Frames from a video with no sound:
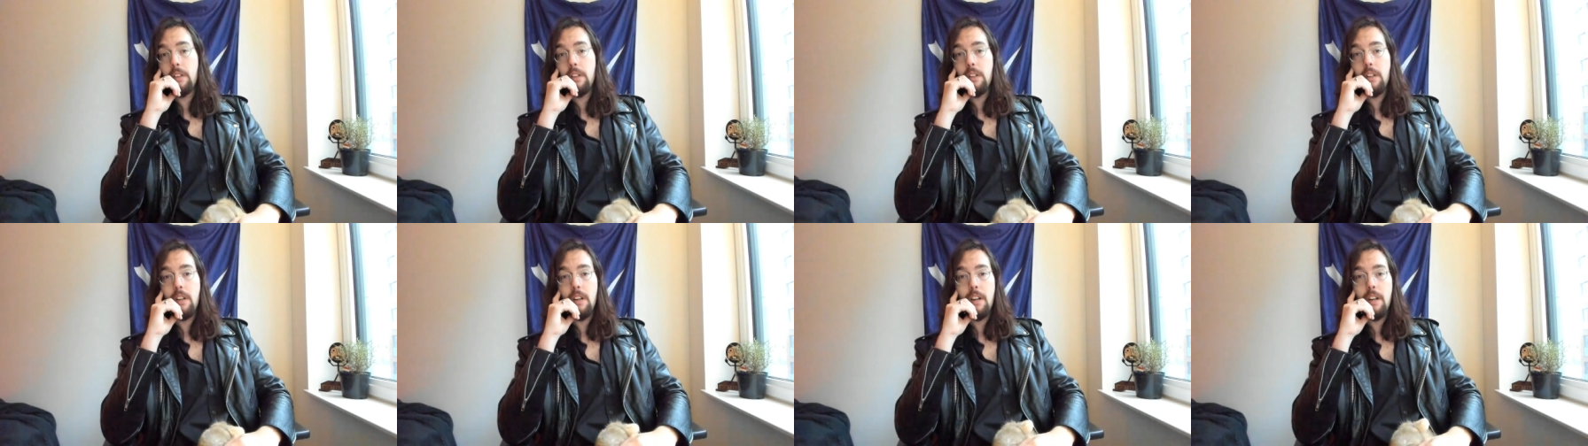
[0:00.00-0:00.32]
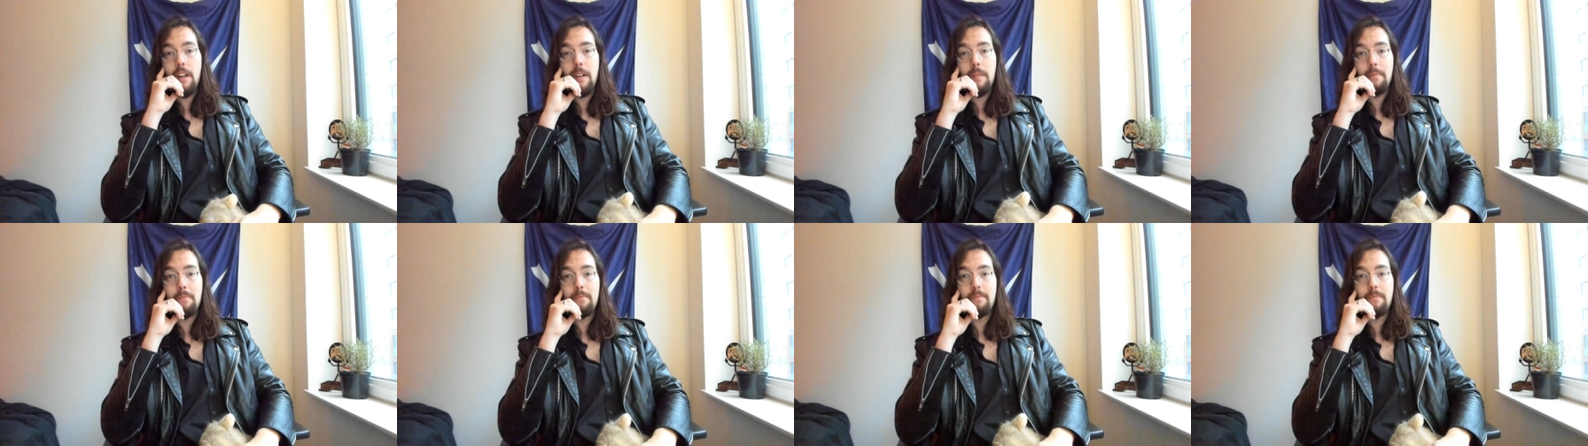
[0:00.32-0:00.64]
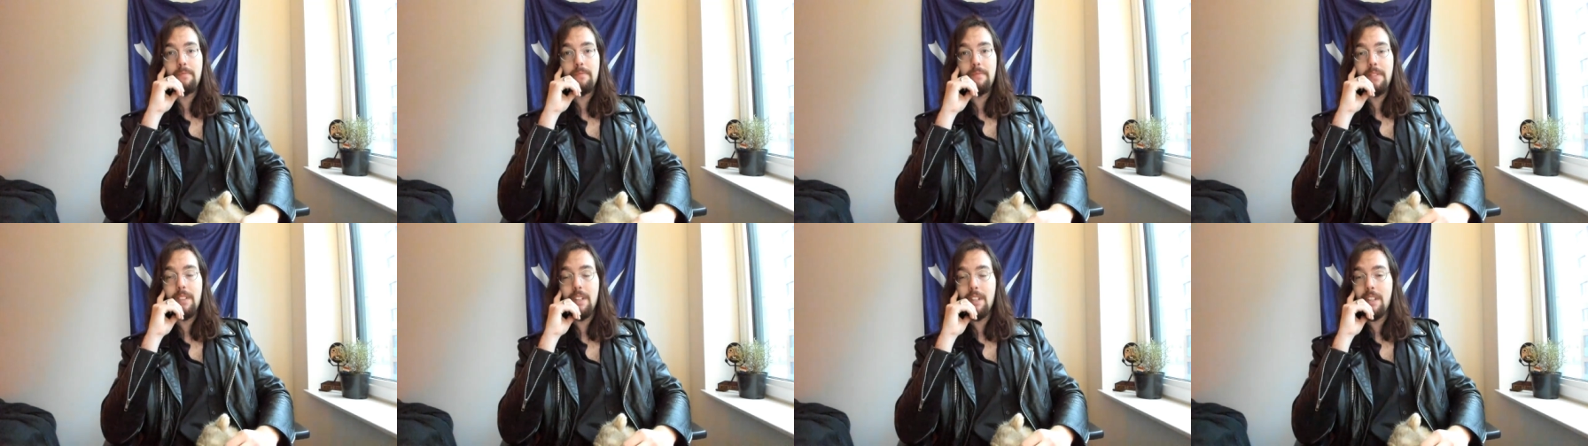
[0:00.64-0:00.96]
um,
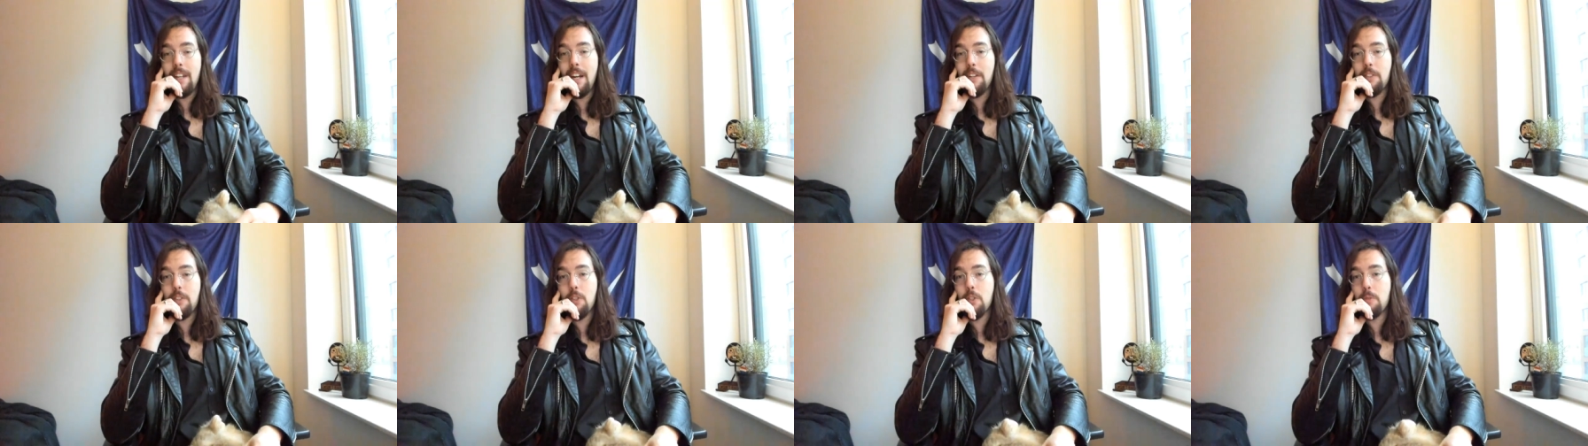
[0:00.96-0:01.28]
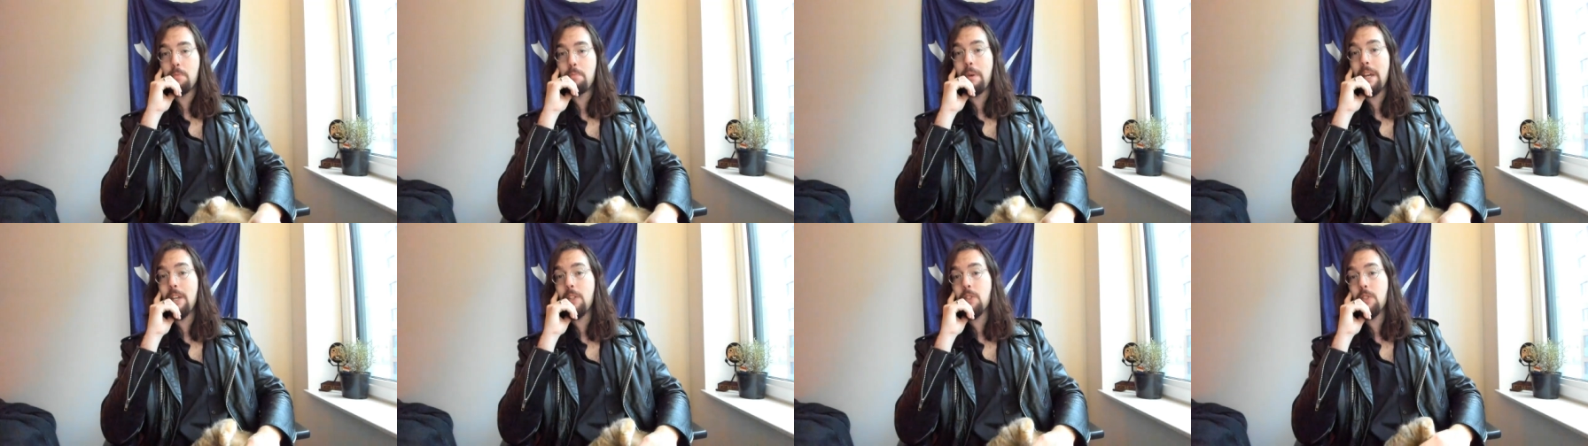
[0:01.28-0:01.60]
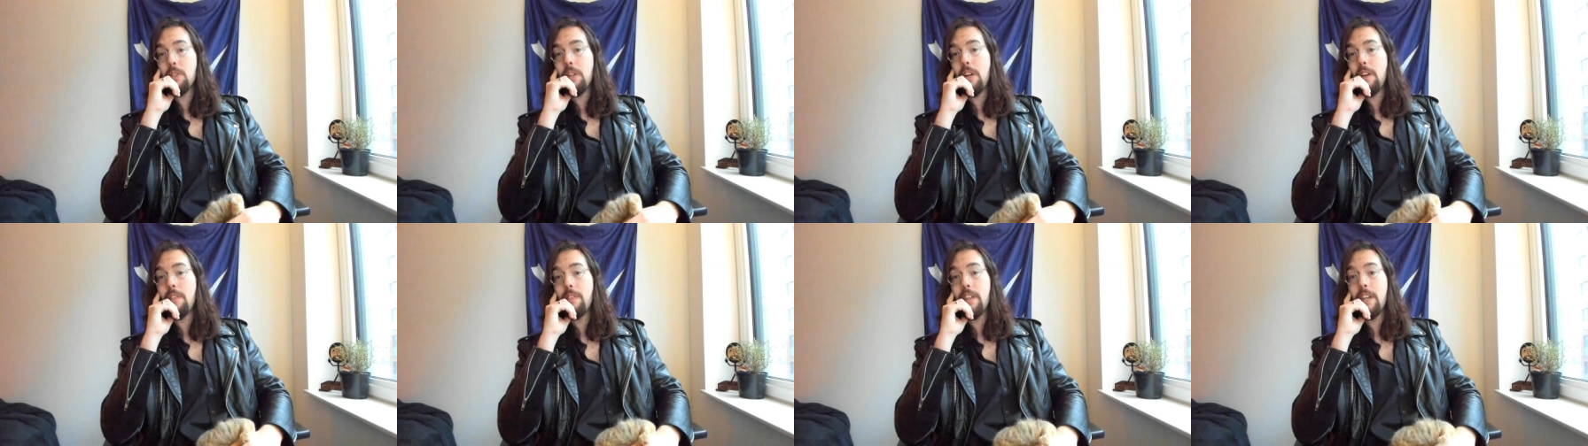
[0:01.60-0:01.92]
not just based
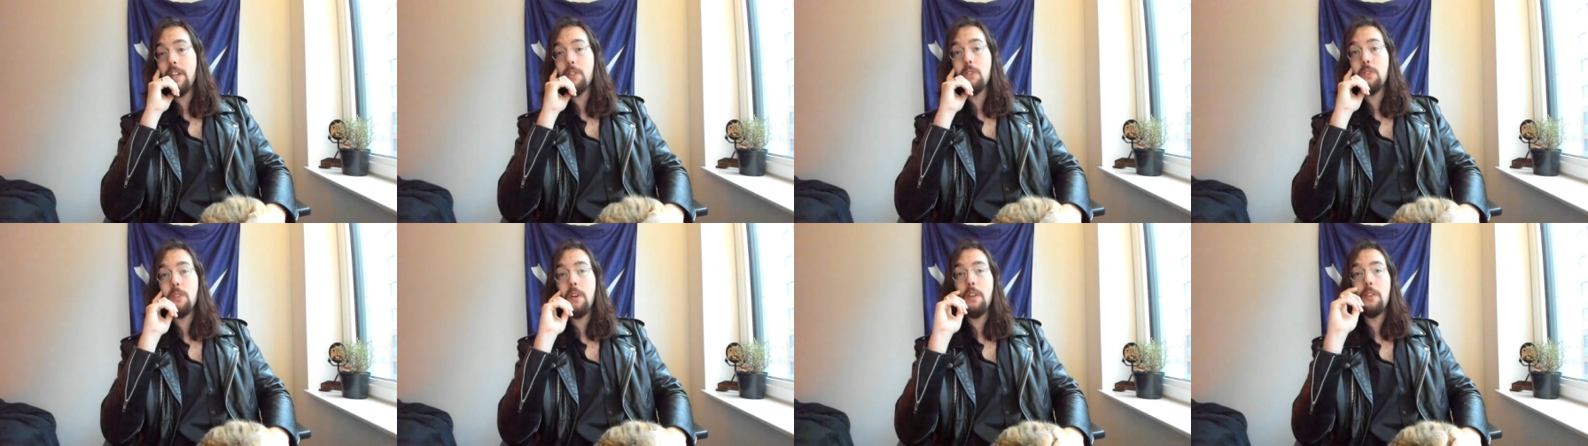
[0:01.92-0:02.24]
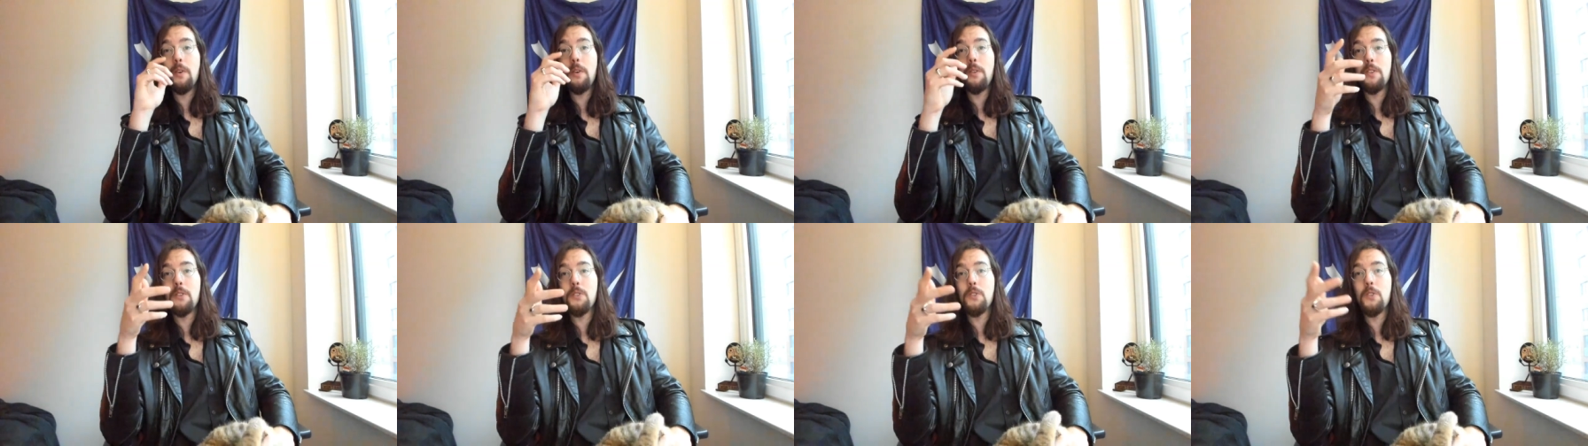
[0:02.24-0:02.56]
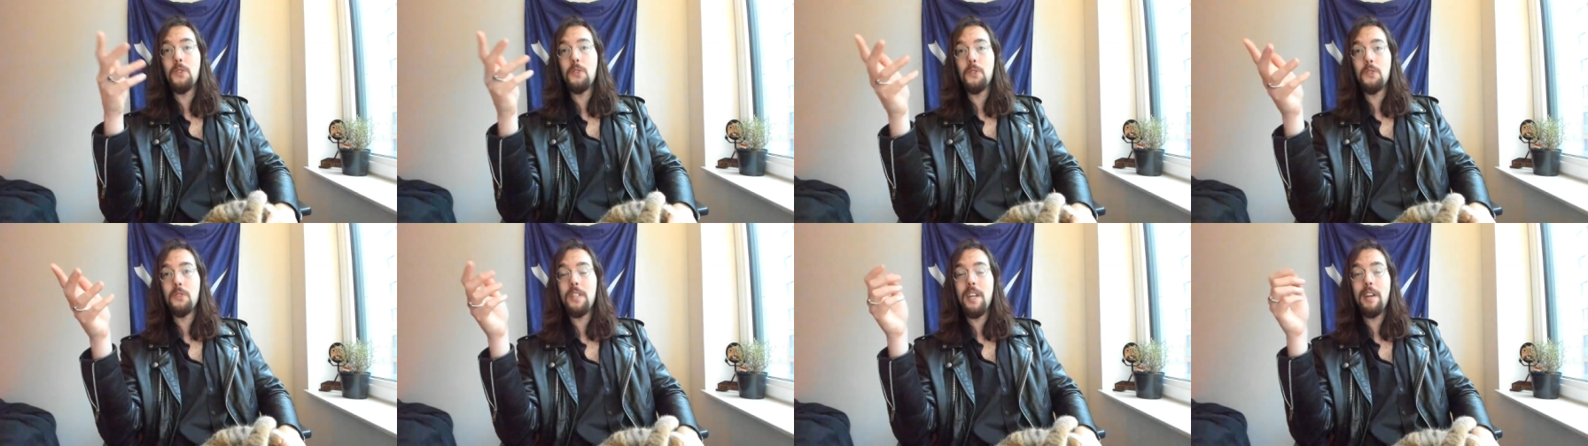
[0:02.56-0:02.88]
on this, although this
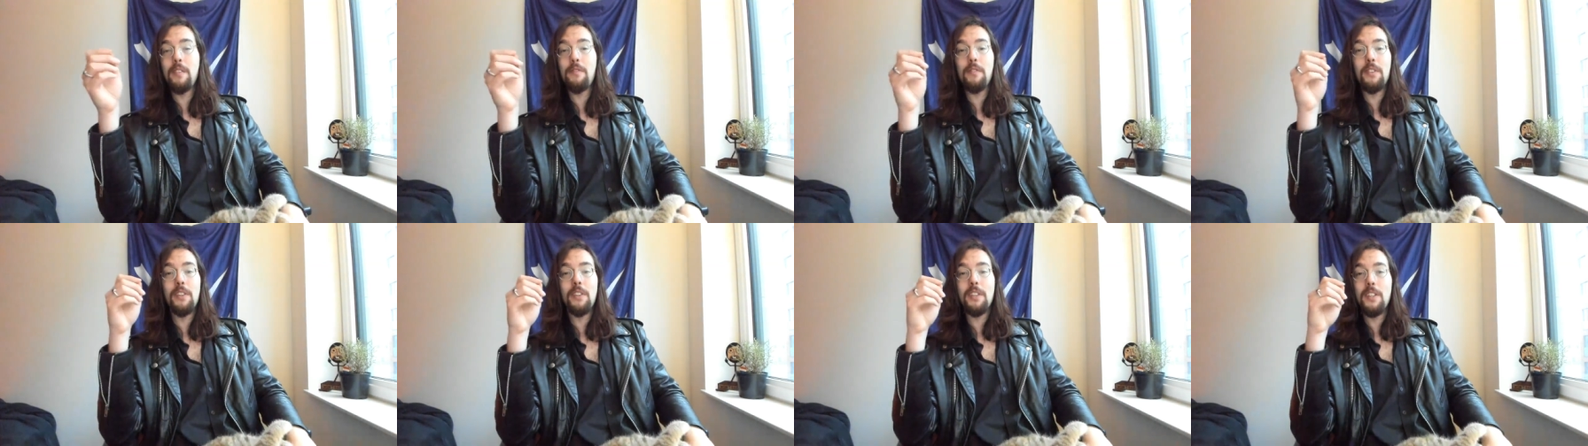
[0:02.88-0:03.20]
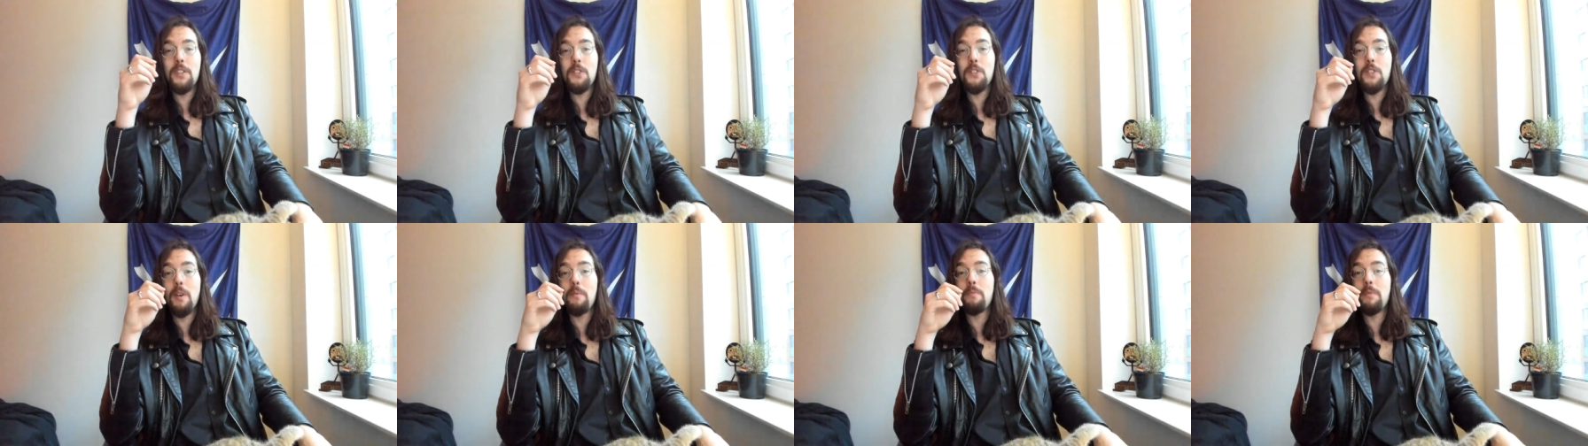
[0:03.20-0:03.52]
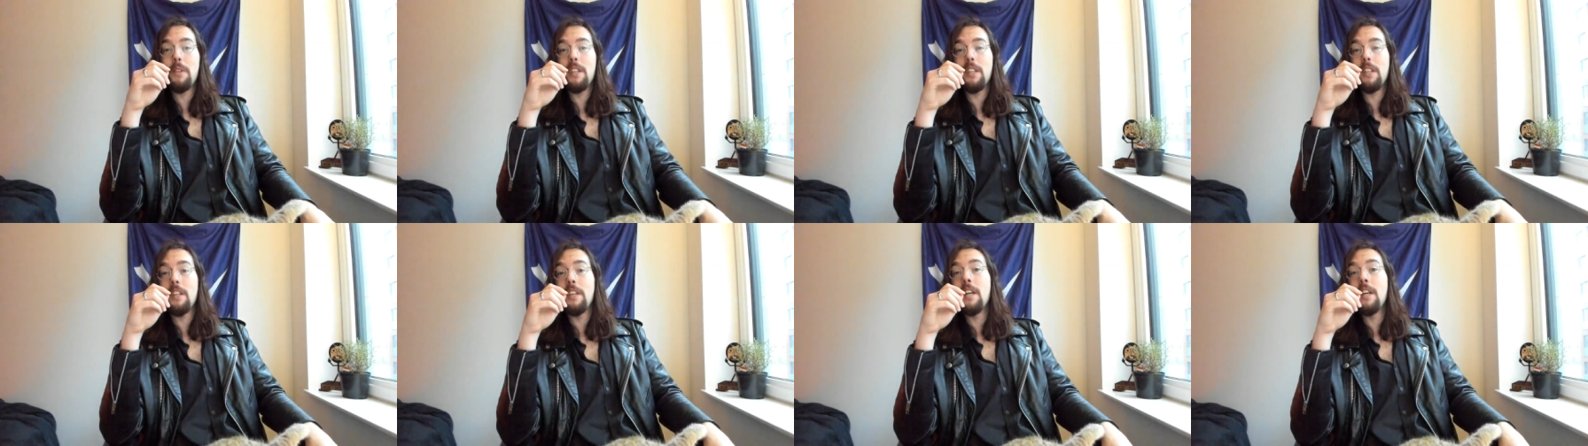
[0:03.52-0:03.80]
is definitely something that